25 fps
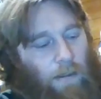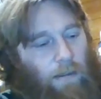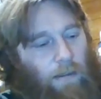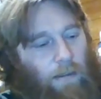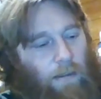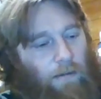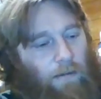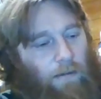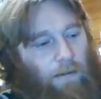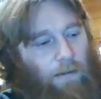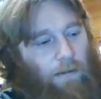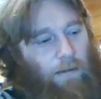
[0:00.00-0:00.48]

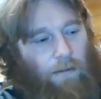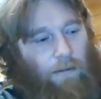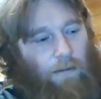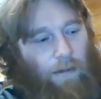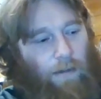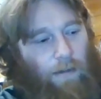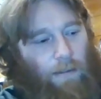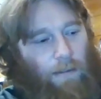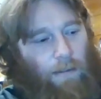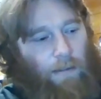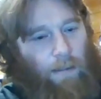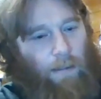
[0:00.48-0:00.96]
Neil
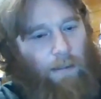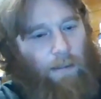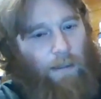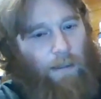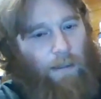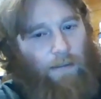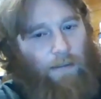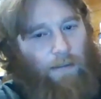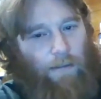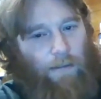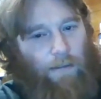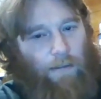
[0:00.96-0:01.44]
deGrasse
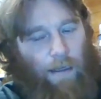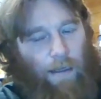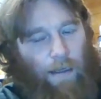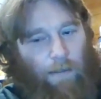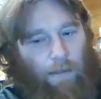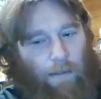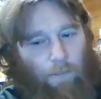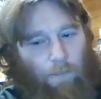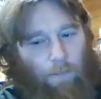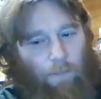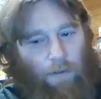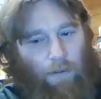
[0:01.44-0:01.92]
Tyson
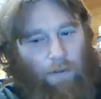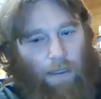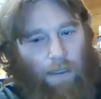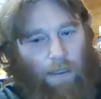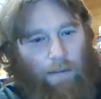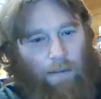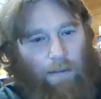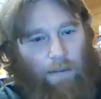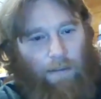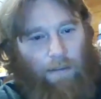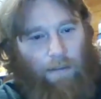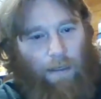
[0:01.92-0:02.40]
and Bill Nye
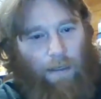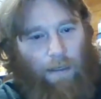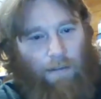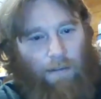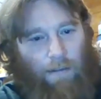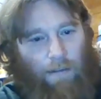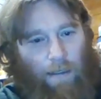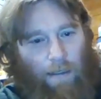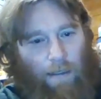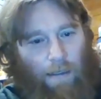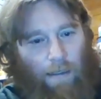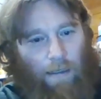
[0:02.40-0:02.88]
the Science
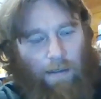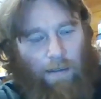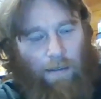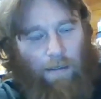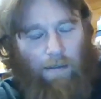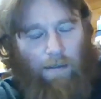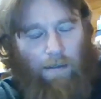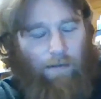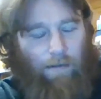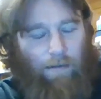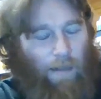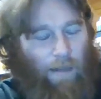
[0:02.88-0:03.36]
Guy,
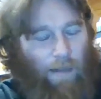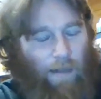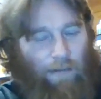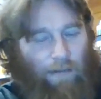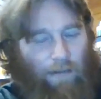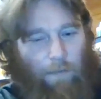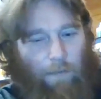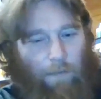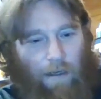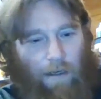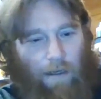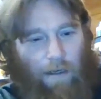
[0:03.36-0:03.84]
That
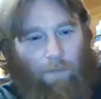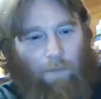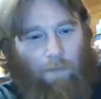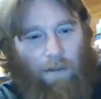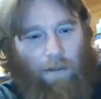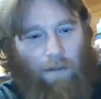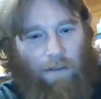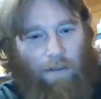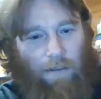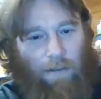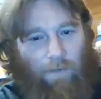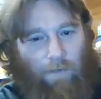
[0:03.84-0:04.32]
should be our
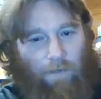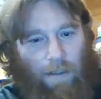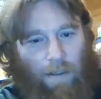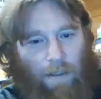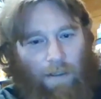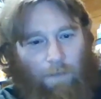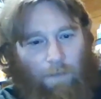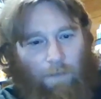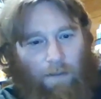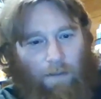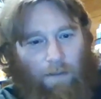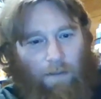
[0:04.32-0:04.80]
president and vice
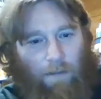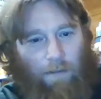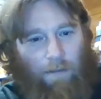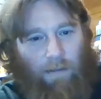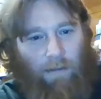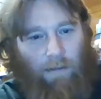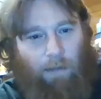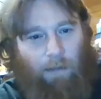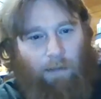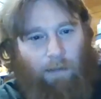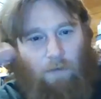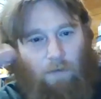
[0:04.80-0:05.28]
president
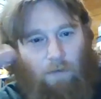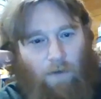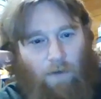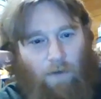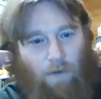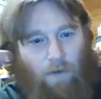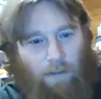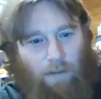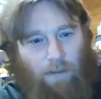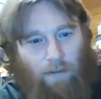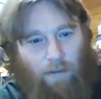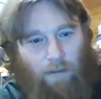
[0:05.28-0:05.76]
combo
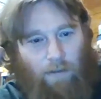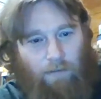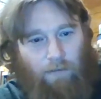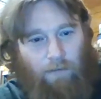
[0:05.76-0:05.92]
right there.